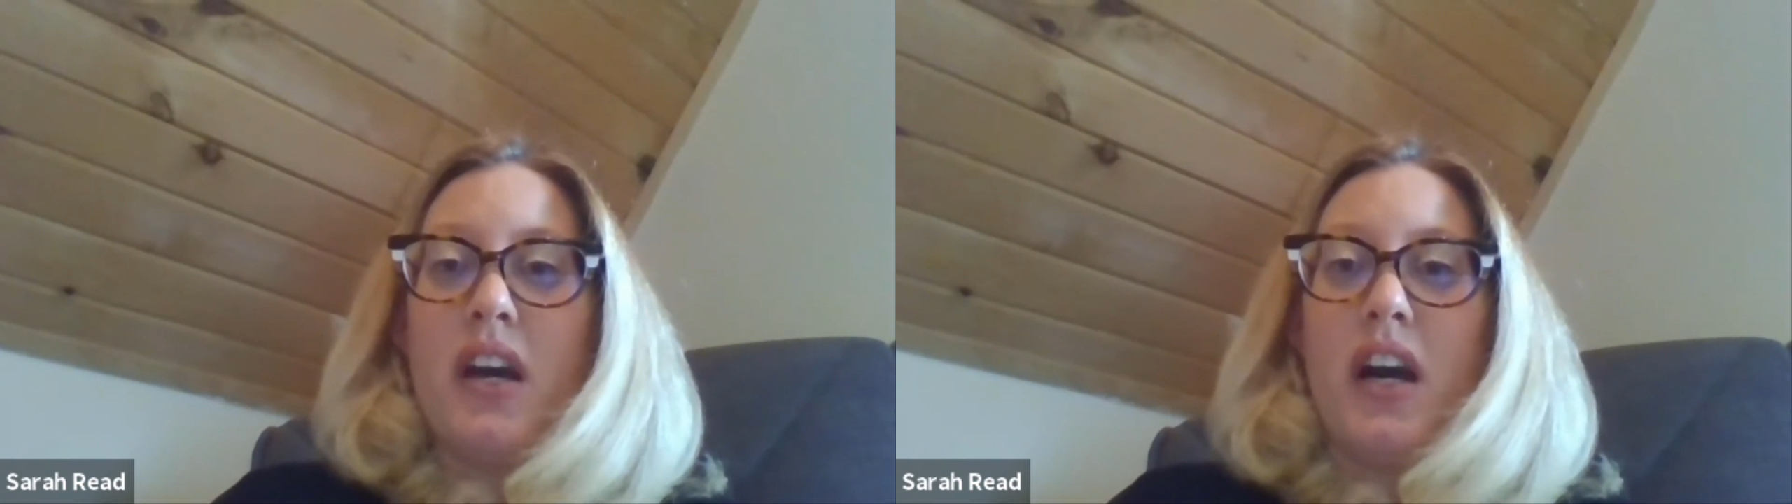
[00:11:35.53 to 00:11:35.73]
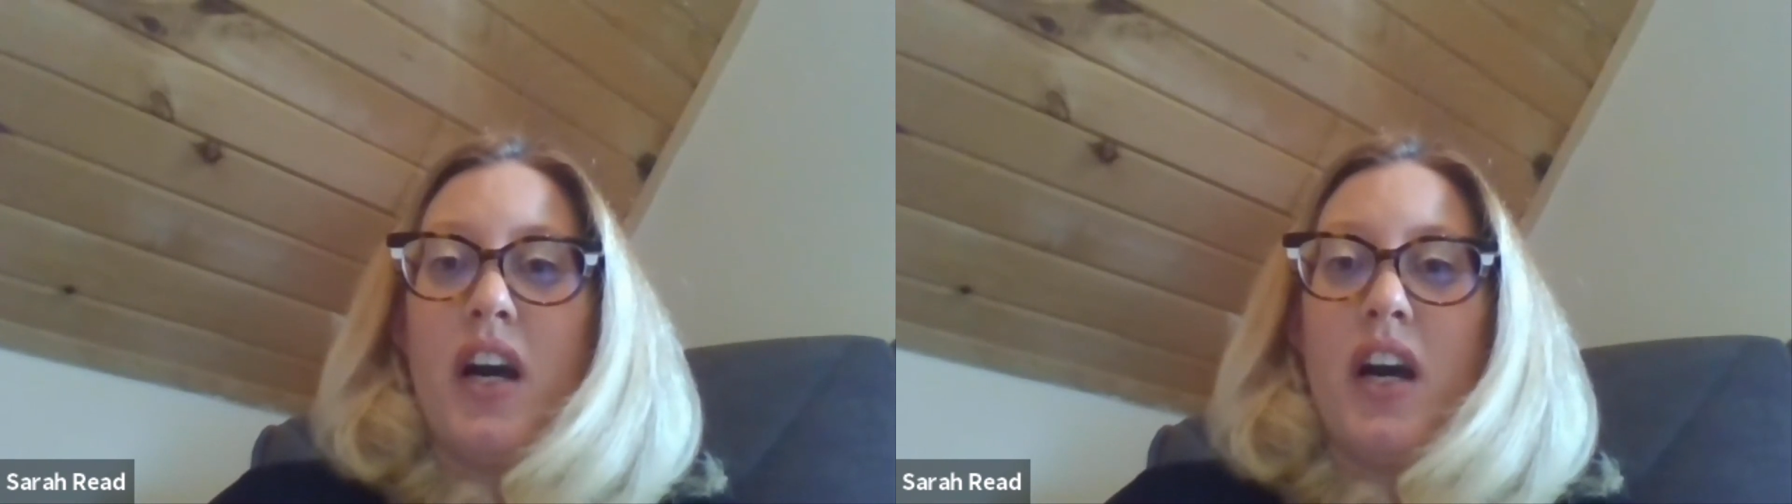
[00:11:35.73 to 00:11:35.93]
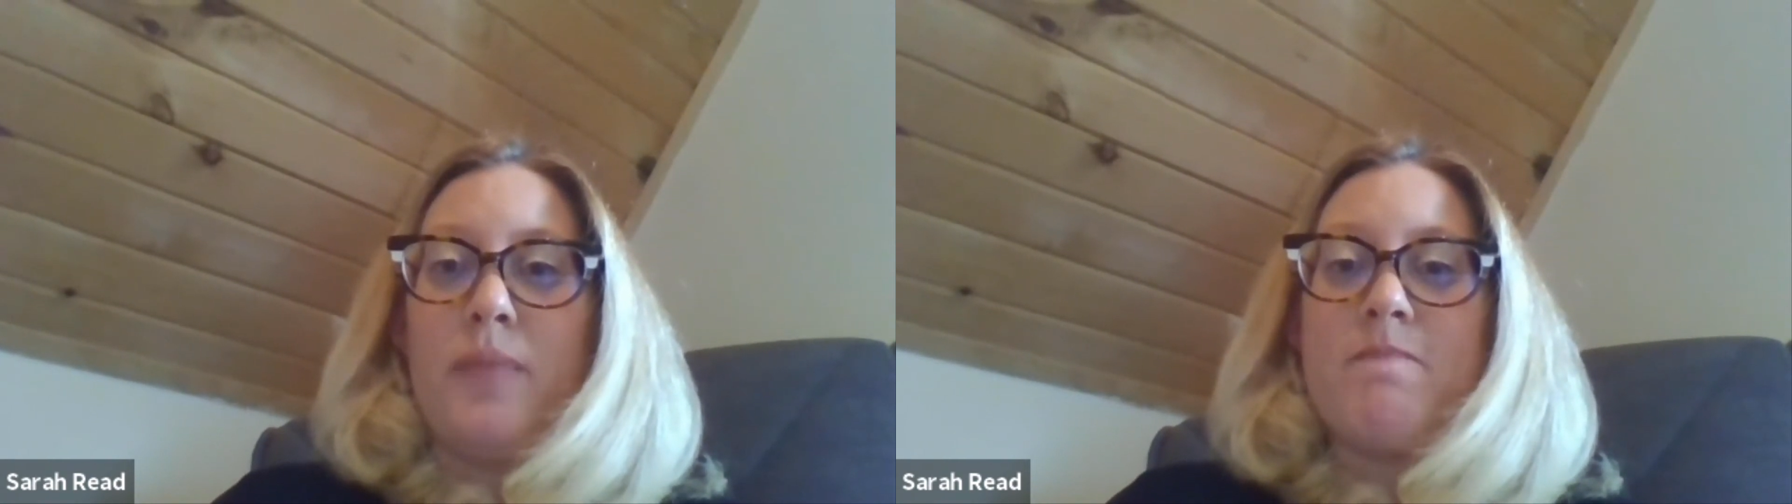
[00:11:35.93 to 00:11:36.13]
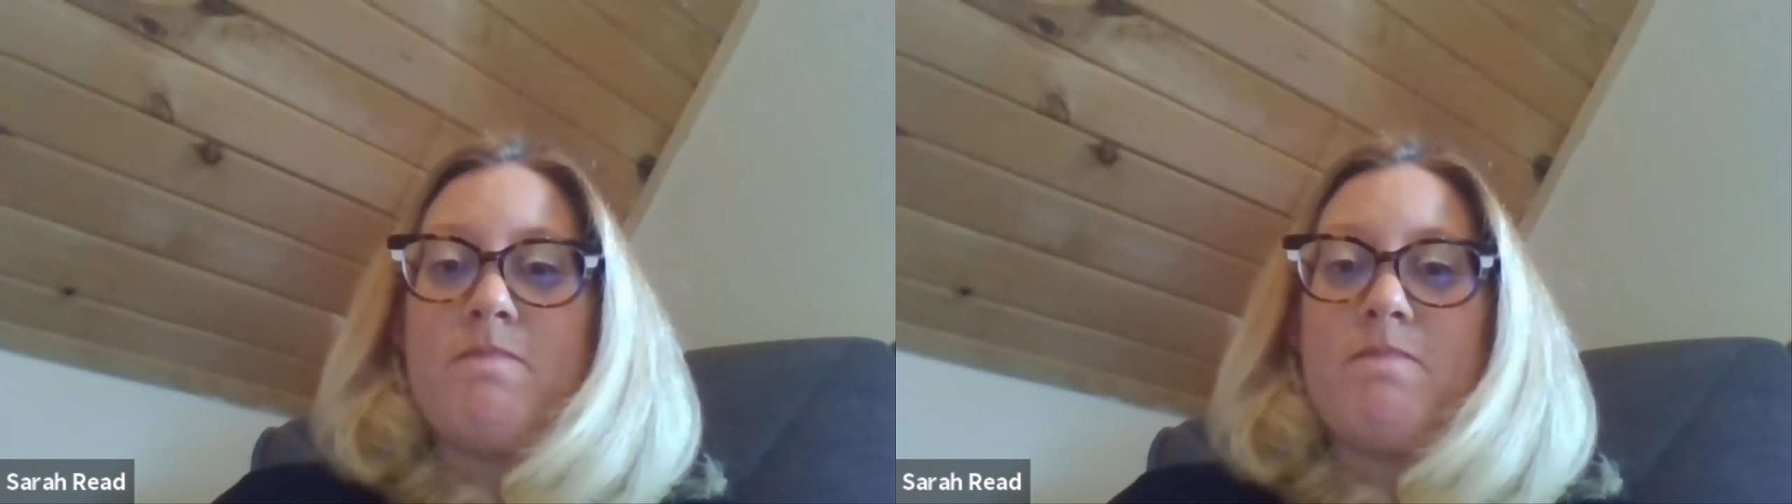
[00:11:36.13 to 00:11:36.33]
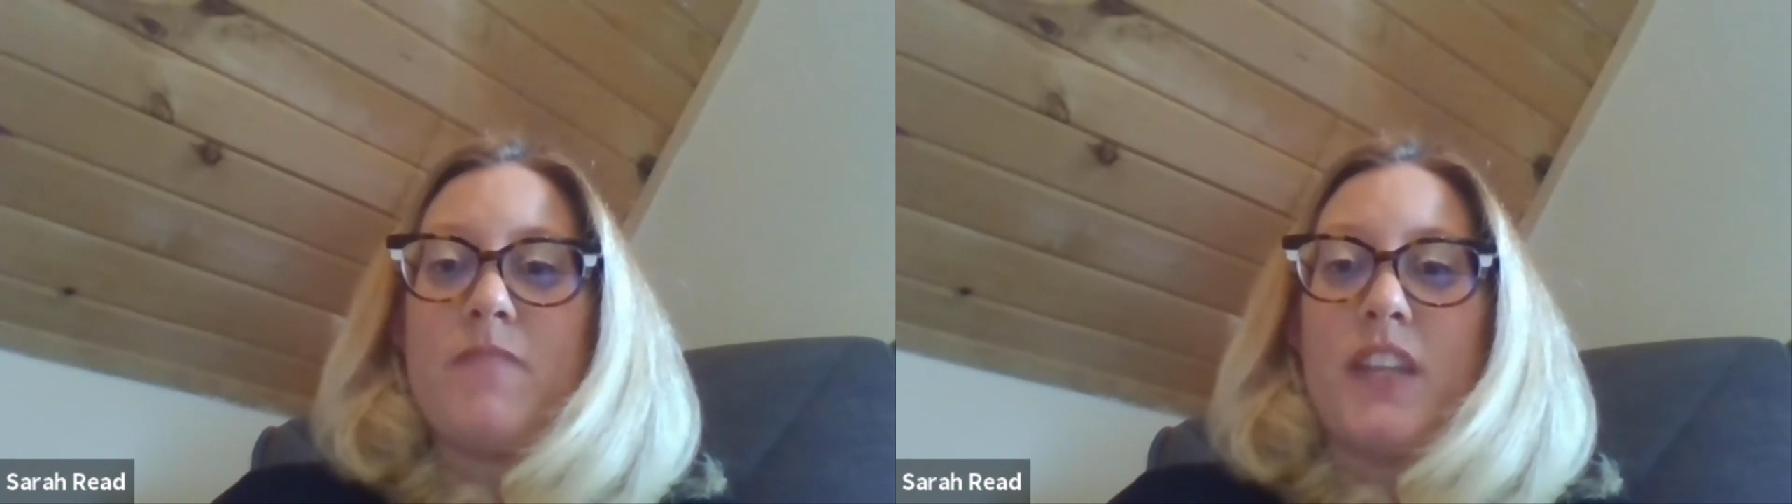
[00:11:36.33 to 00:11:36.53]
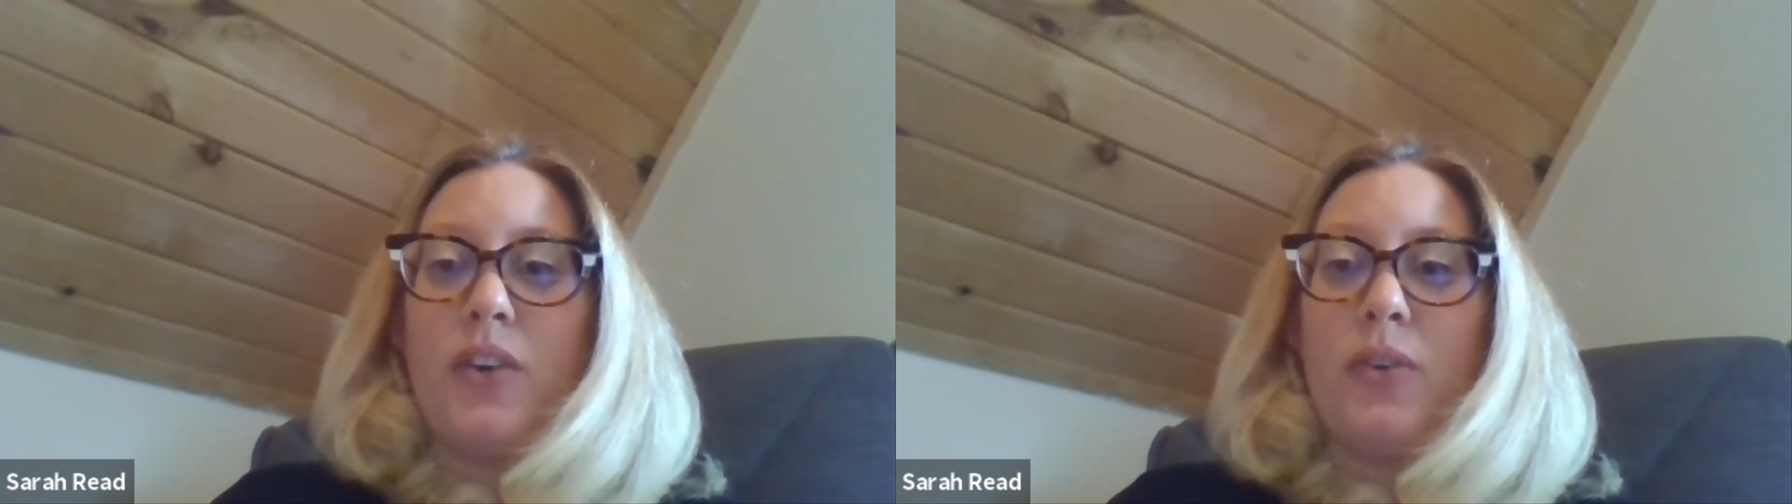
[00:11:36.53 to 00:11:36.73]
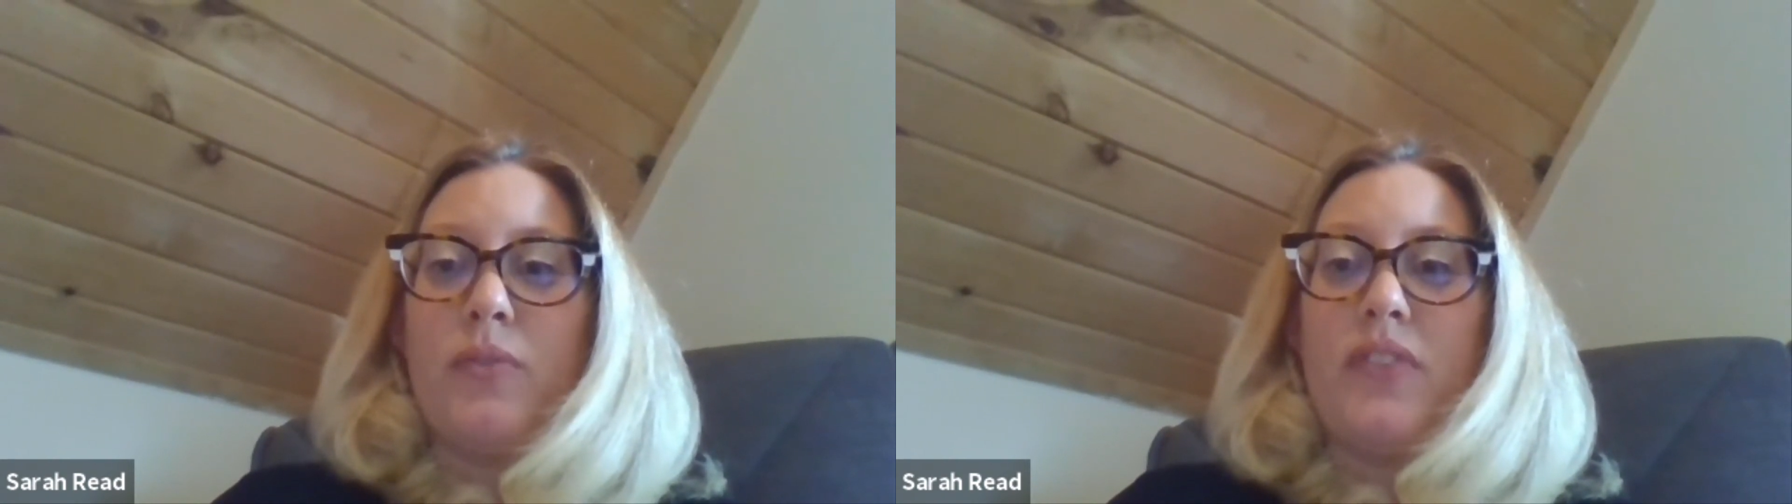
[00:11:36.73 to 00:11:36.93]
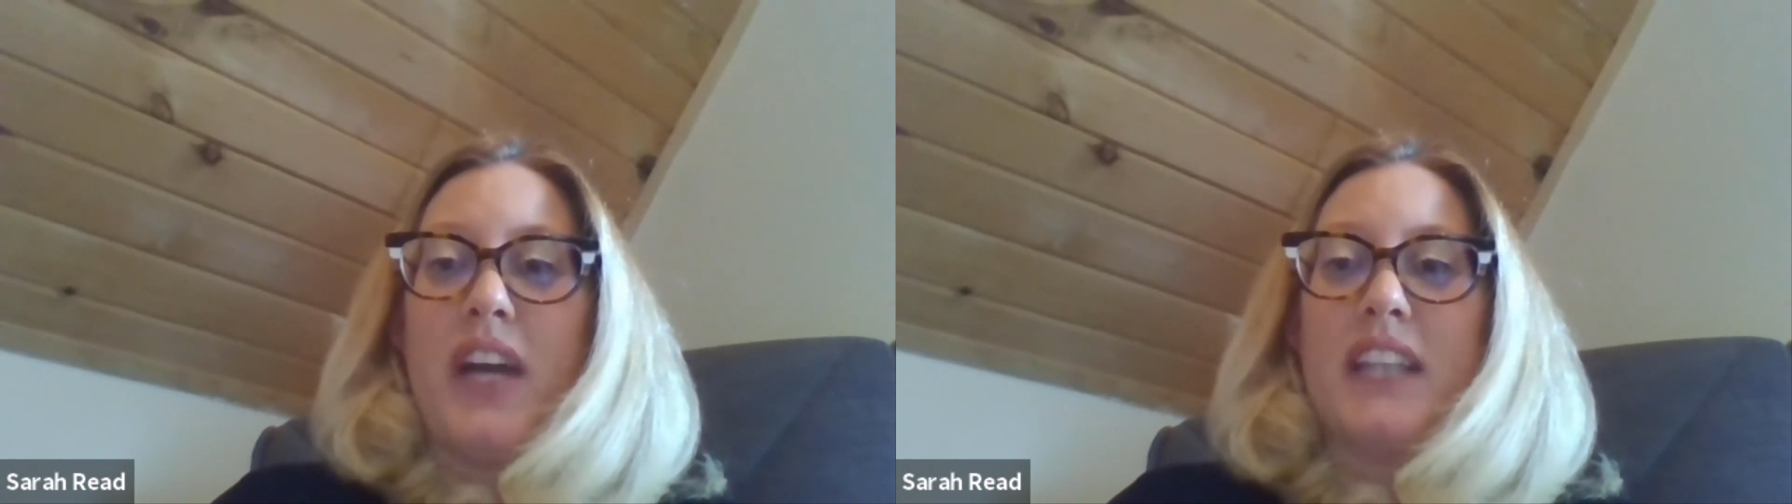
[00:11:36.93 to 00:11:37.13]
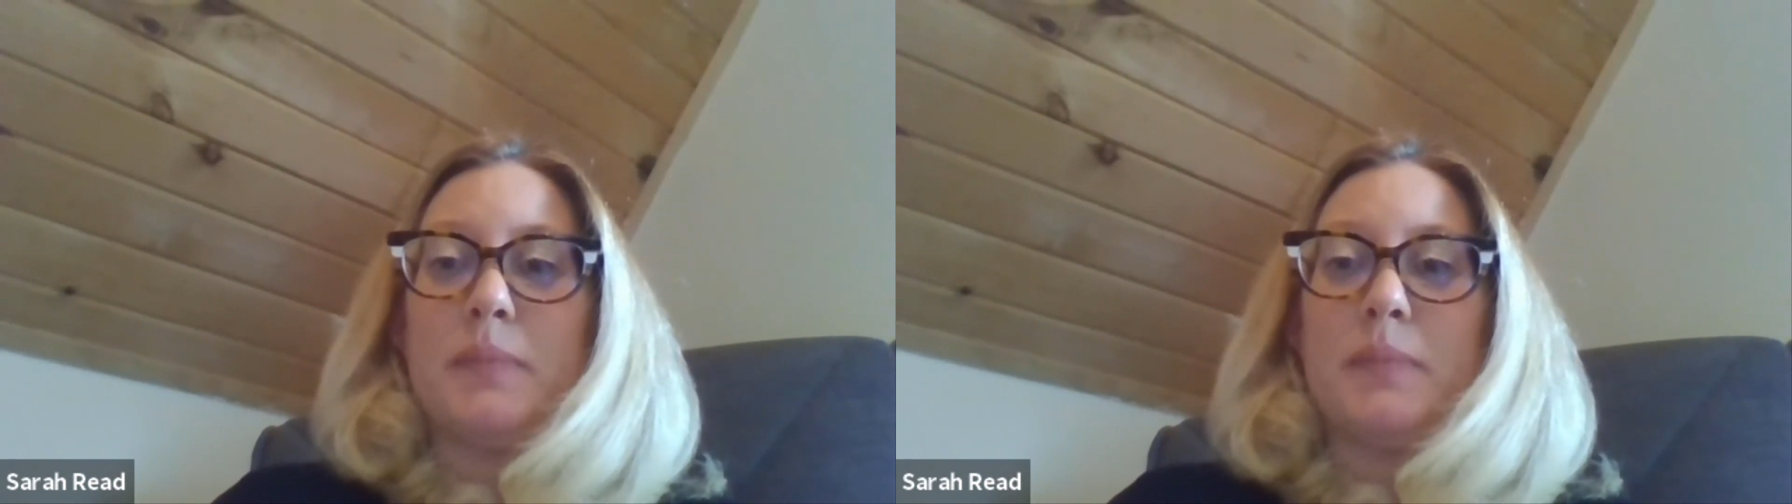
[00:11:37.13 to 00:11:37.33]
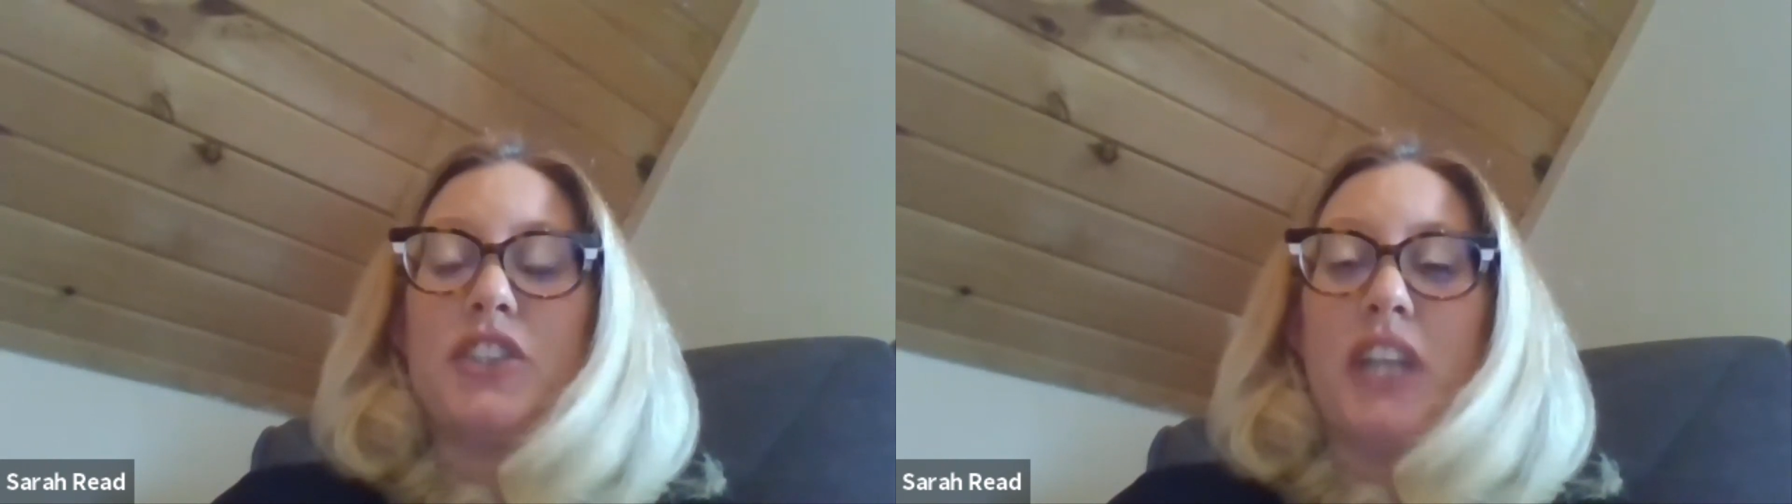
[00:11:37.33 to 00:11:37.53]
that's
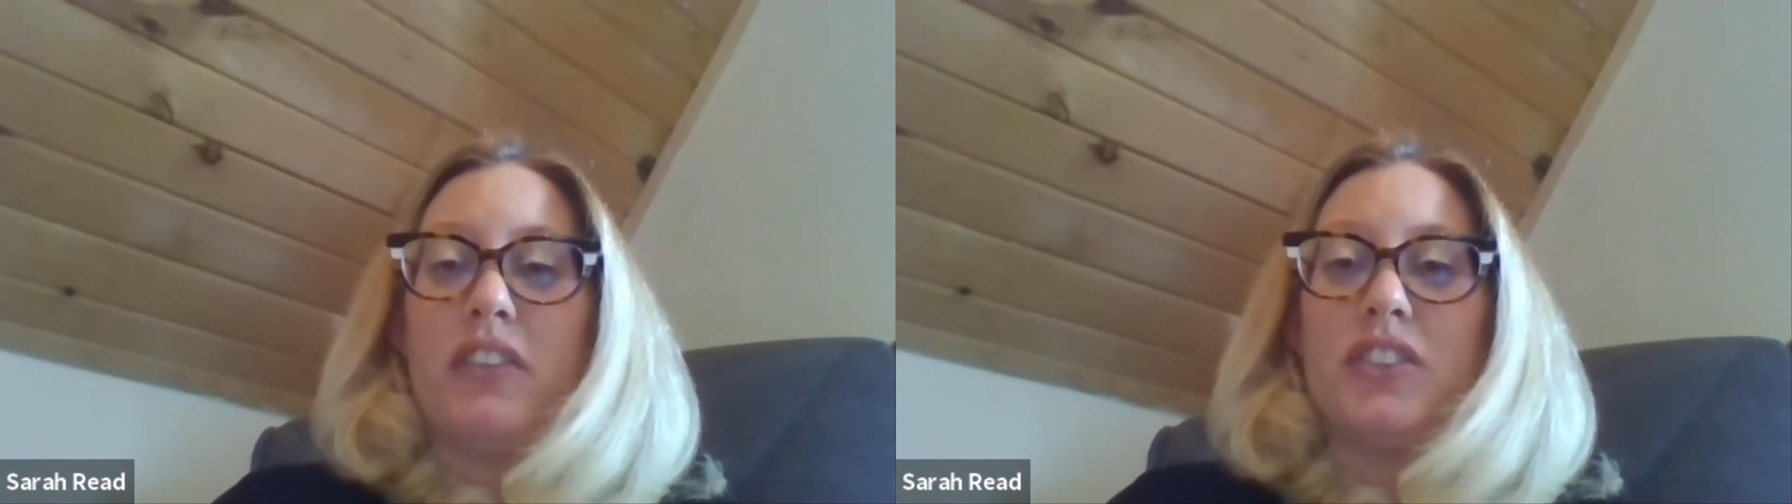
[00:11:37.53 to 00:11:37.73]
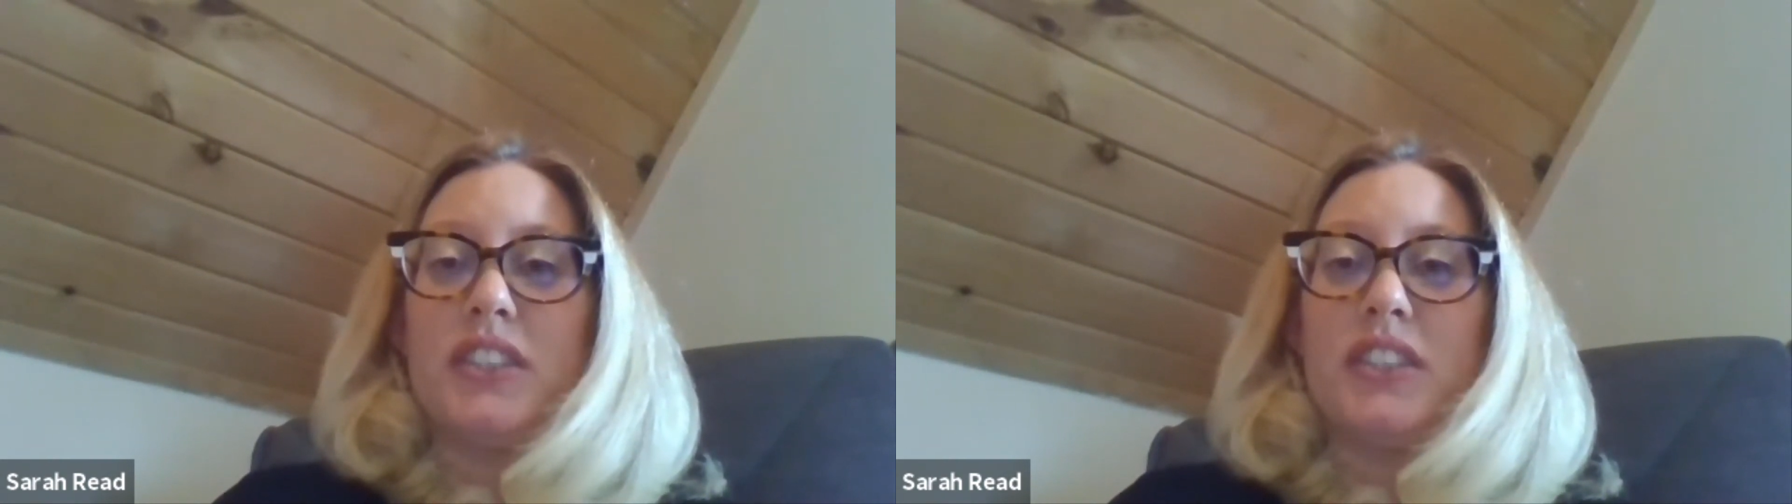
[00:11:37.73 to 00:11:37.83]
been a challenge,